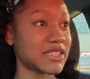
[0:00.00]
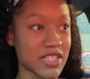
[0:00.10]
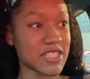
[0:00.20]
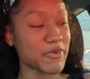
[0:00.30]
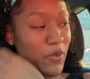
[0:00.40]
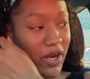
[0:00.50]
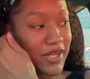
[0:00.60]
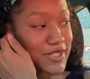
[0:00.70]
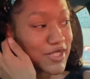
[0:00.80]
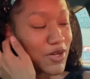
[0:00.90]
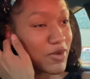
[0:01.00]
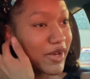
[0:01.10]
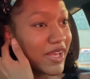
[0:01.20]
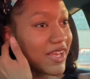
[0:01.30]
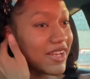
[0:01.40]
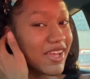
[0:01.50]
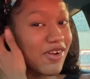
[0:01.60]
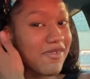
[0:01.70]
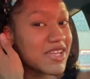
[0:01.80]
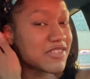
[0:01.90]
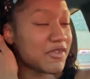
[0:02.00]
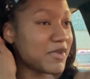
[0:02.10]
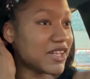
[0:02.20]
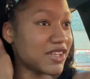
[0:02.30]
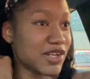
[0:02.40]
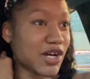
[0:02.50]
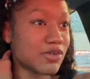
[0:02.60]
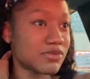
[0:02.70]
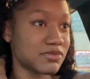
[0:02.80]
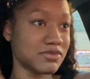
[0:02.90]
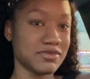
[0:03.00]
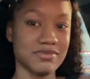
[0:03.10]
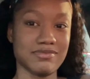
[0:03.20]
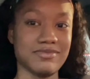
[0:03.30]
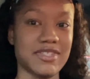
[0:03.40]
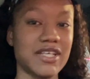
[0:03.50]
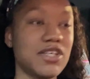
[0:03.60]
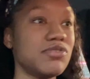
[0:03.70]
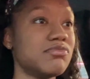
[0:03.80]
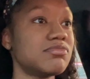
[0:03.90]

I just be working, so it ain't, it ain't no reason for me to, you know, get cute.